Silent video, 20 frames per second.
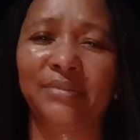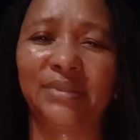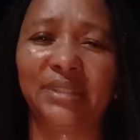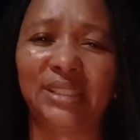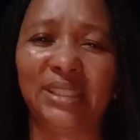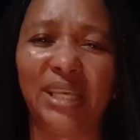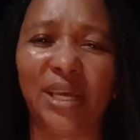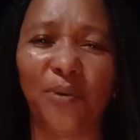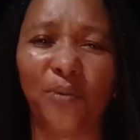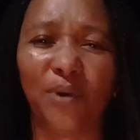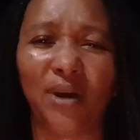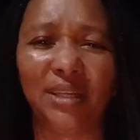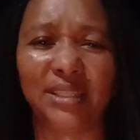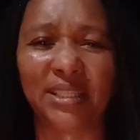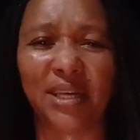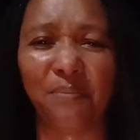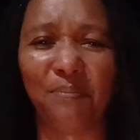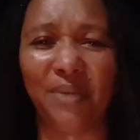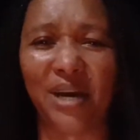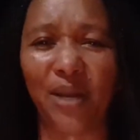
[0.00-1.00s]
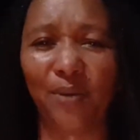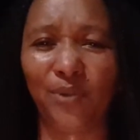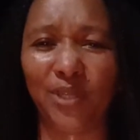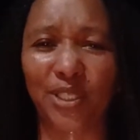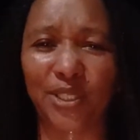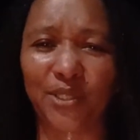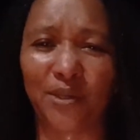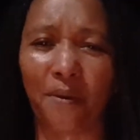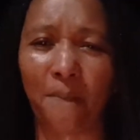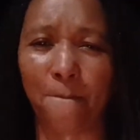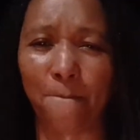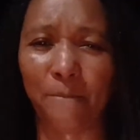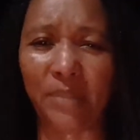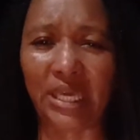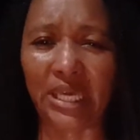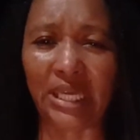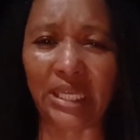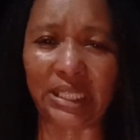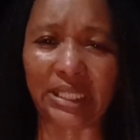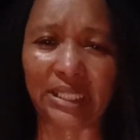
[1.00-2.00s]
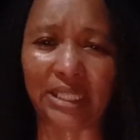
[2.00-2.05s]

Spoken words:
they want a man with some meat,